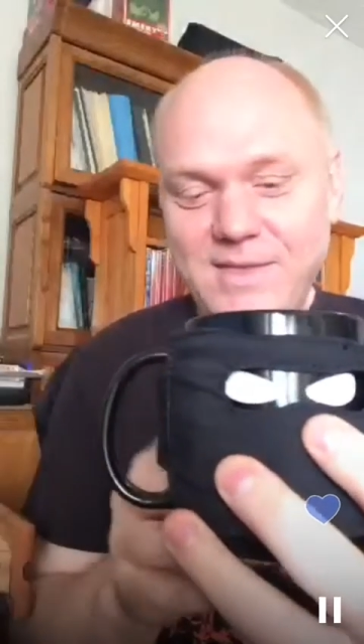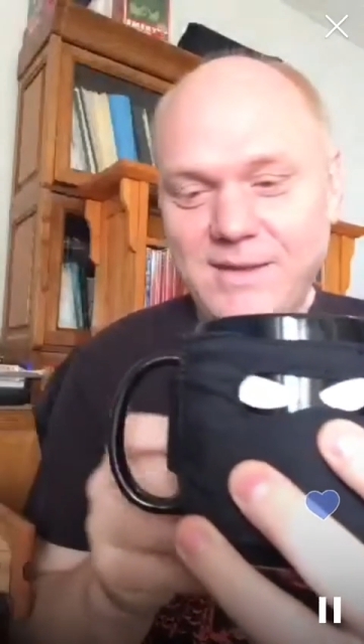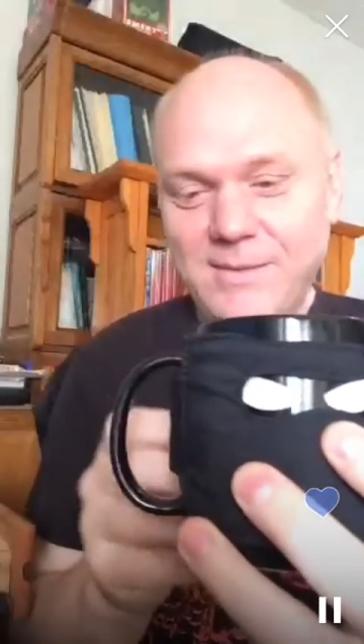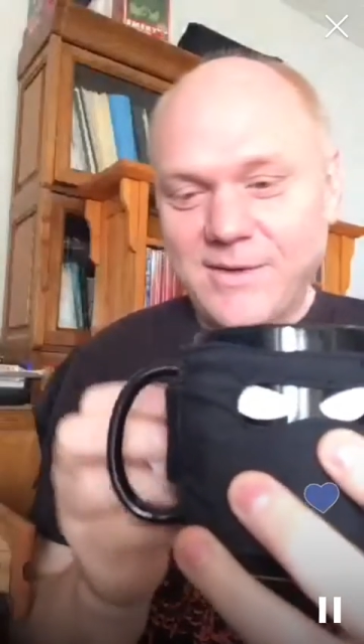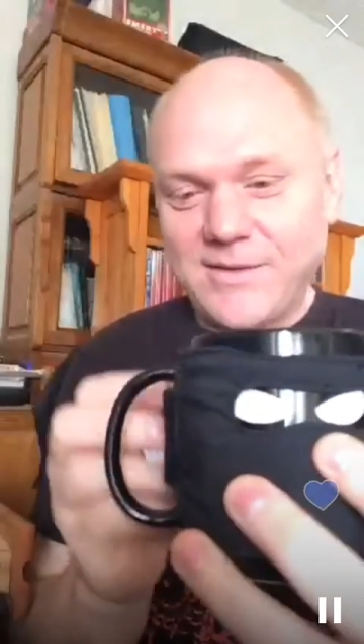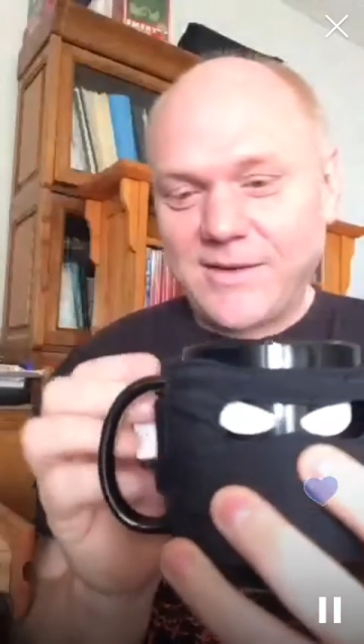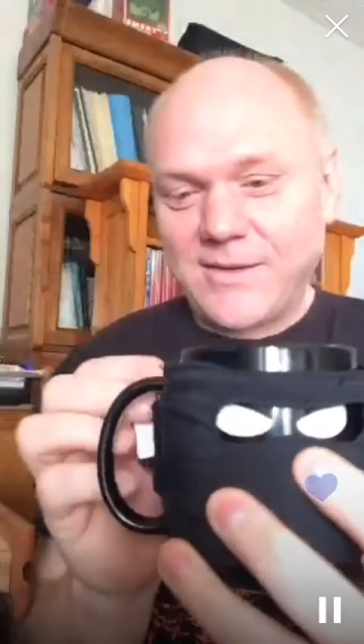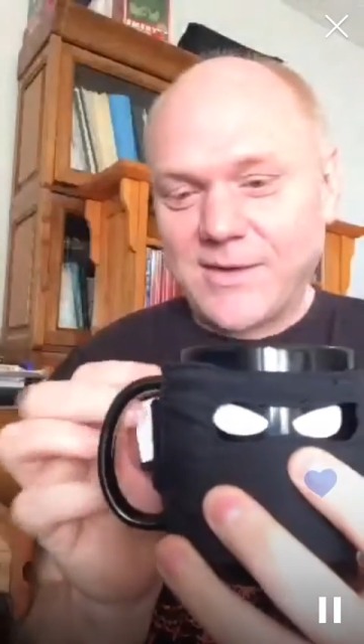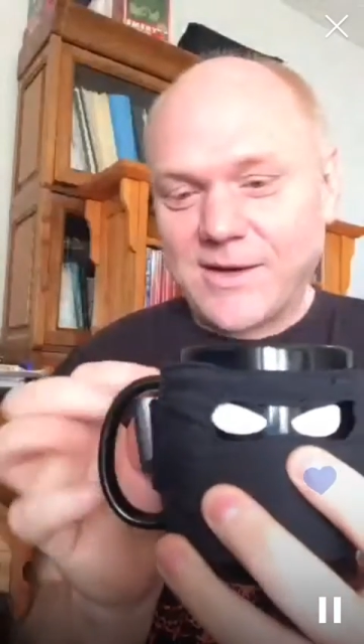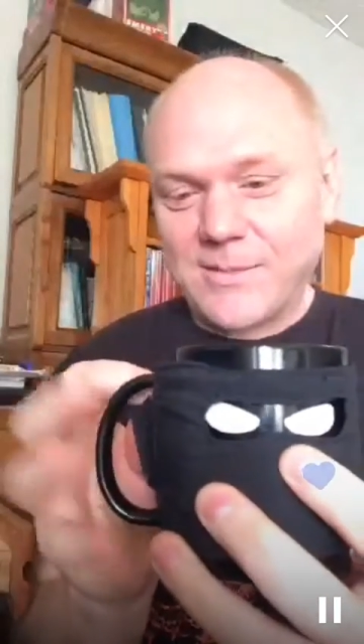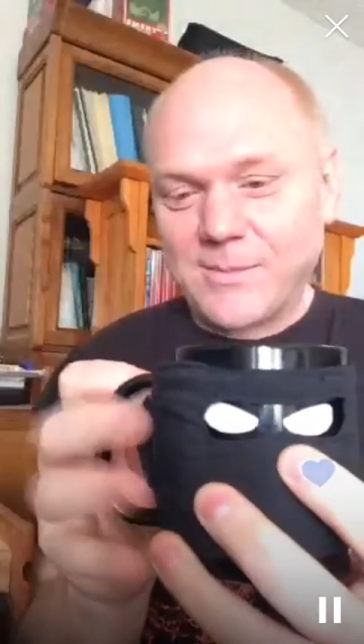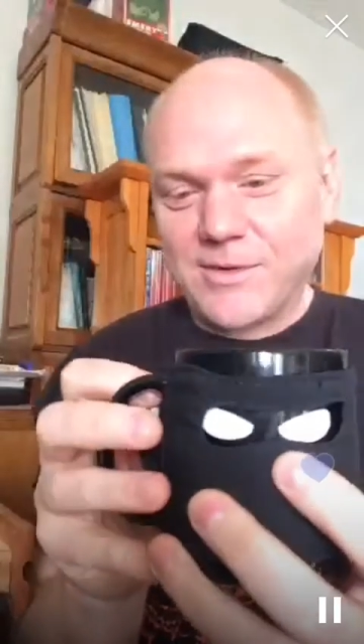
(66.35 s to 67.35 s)
Let me see if
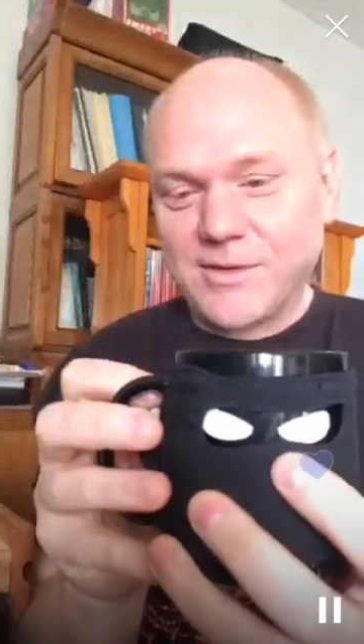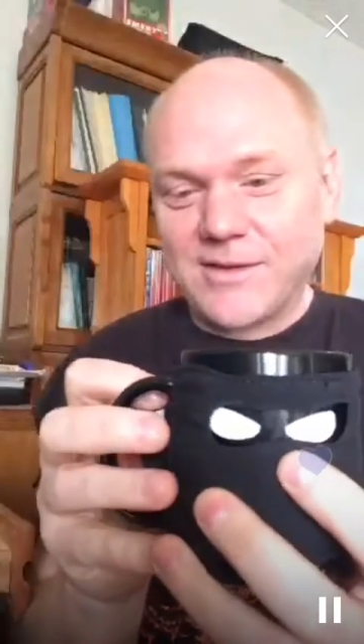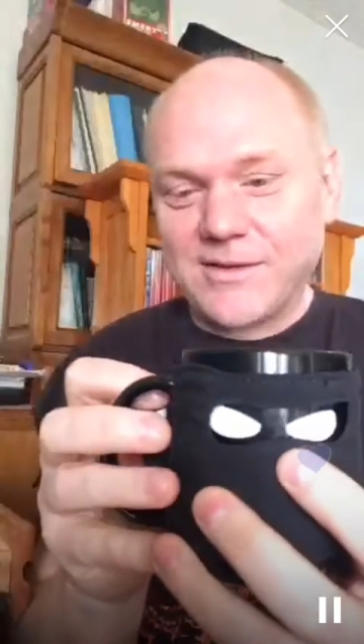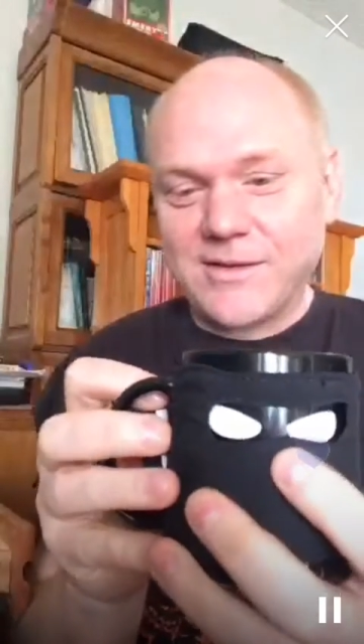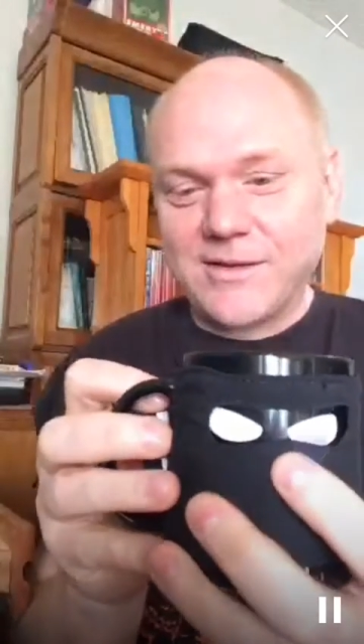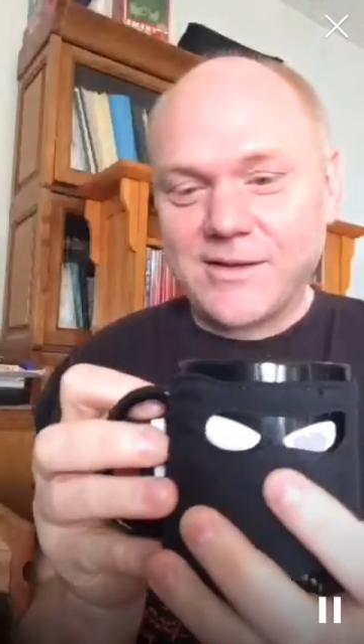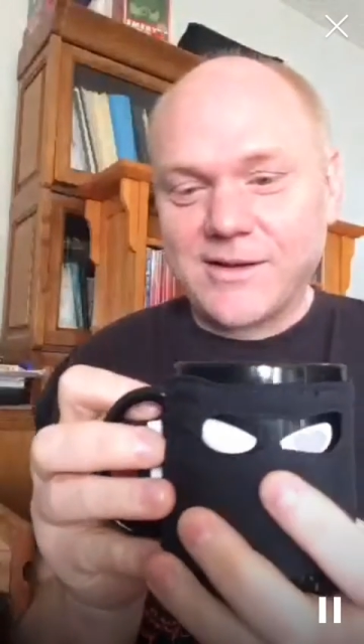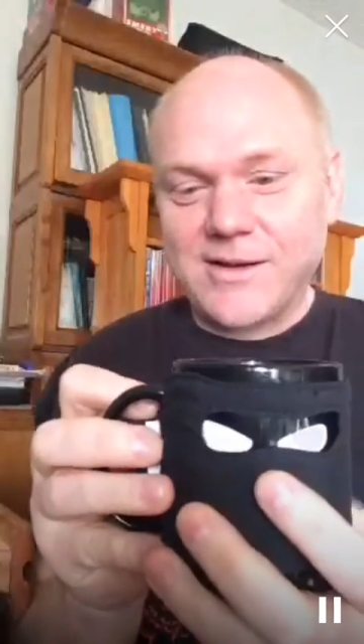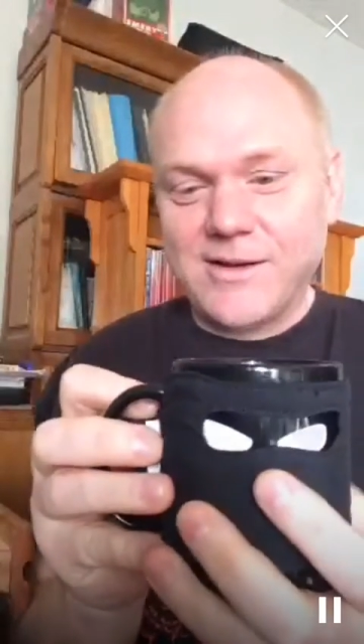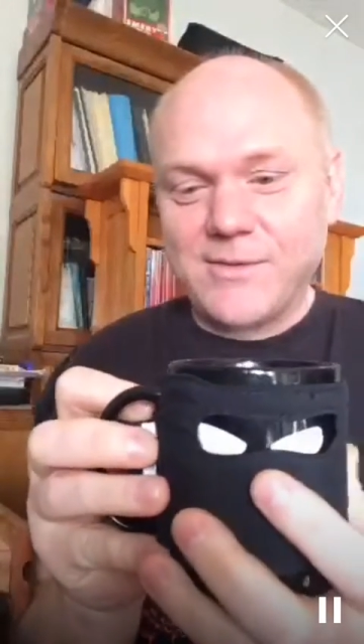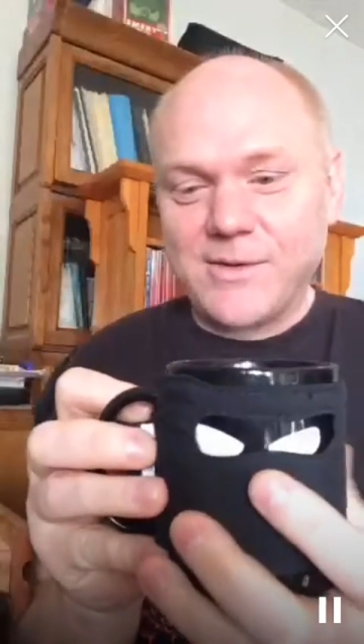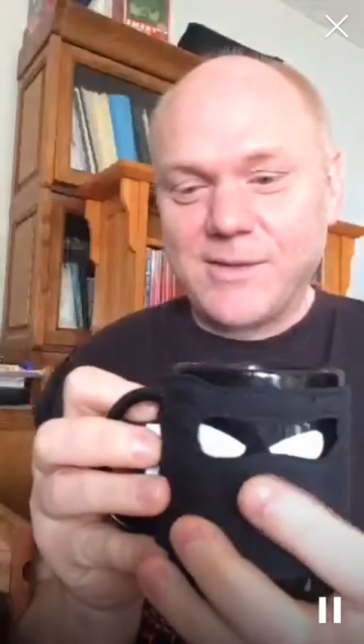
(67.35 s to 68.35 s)
I can put this on the
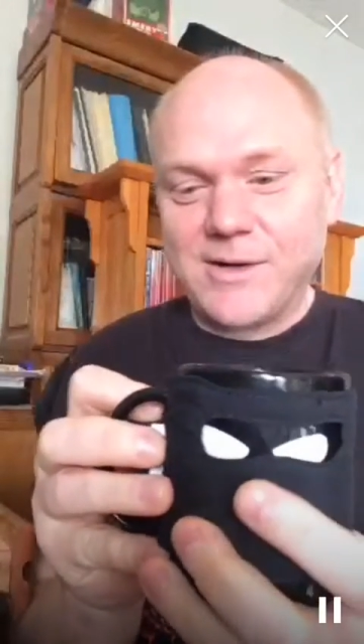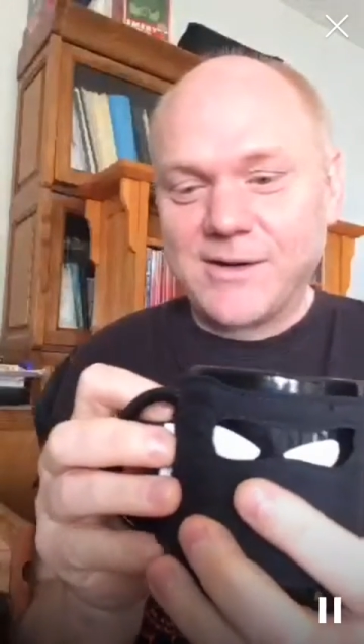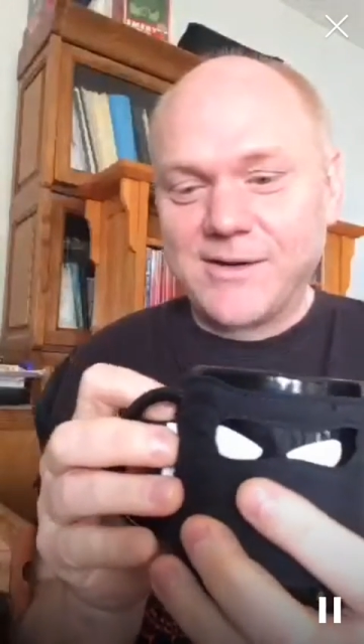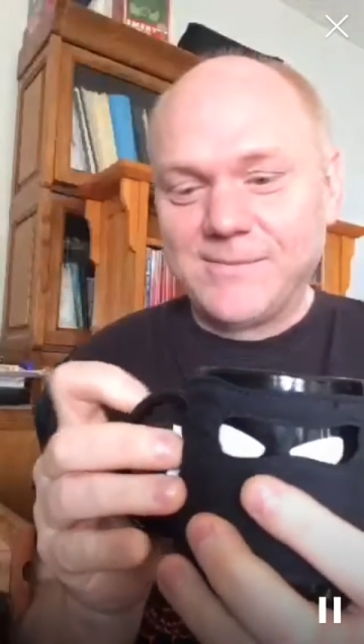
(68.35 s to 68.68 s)
coffee mug.